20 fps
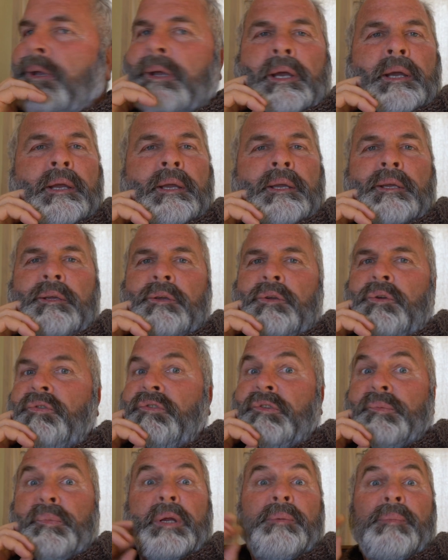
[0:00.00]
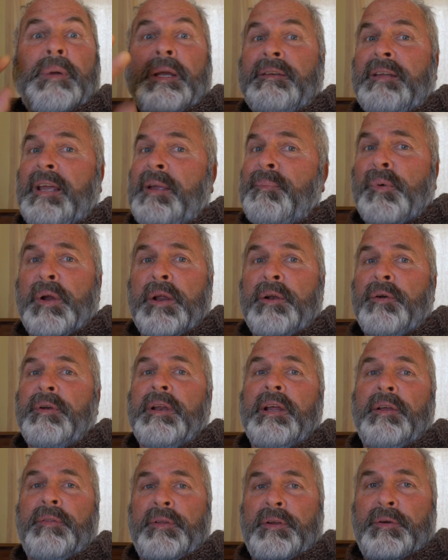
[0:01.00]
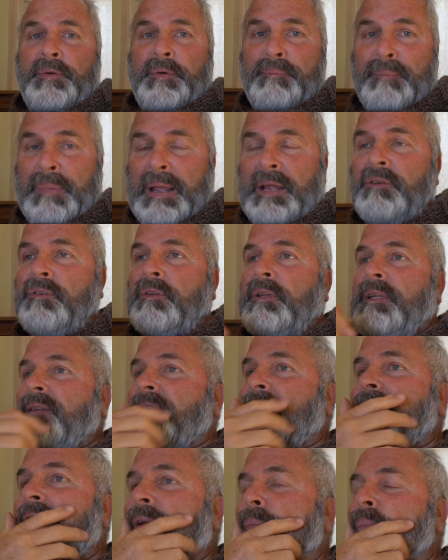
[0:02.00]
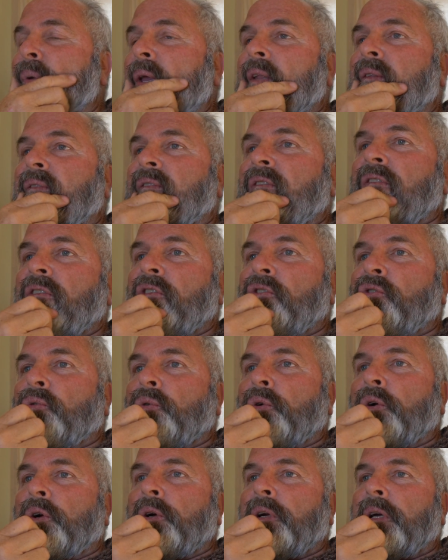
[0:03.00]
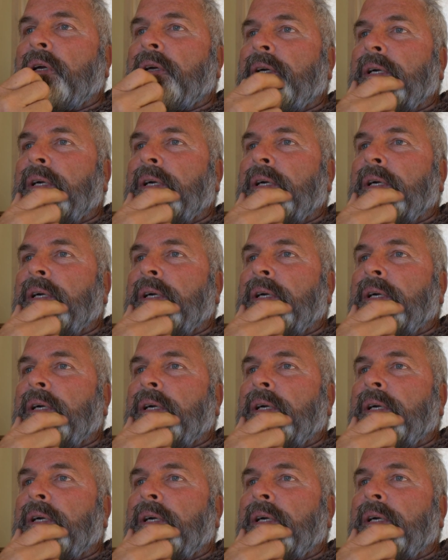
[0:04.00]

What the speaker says: I used to bring my typewriter down there and manually type at the seashore.